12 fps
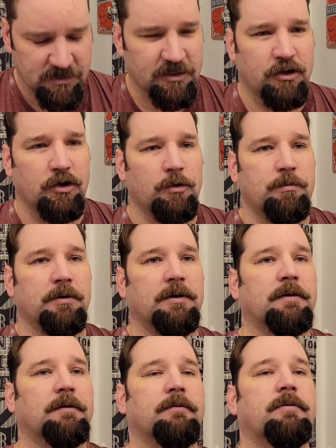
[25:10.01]
It's a dupe
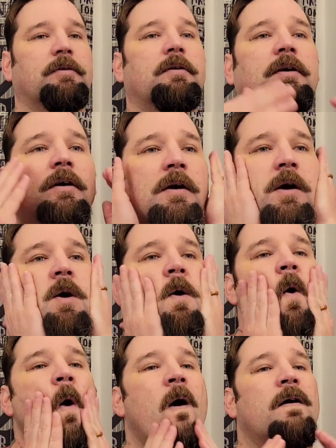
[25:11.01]
of
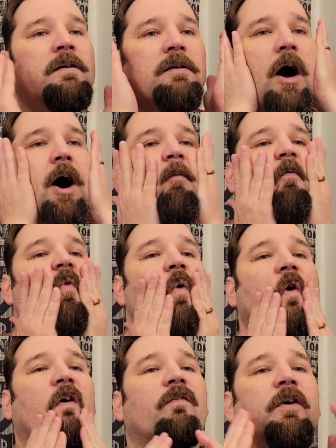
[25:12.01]
Tom
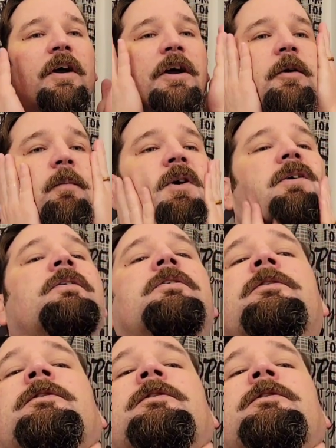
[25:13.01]
Ford for him.